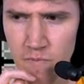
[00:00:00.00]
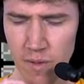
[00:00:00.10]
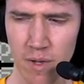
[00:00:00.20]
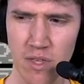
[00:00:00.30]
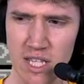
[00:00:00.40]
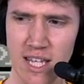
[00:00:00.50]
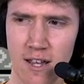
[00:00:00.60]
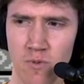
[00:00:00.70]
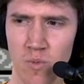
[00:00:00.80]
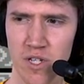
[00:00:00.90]
And maybe that
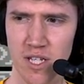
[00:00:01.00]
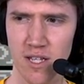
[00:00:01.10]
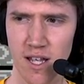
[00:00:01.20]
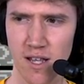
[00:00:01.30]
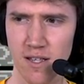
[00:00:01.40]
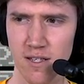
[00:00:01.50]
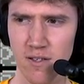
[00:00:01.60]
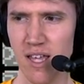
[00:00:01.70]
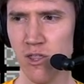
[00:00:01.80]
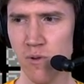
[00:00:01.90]
second room wasn't connected,
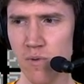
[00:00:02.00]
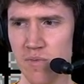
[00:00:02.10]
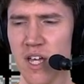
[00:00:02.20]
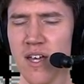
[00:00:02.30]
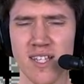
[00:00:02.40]
so like three rooms.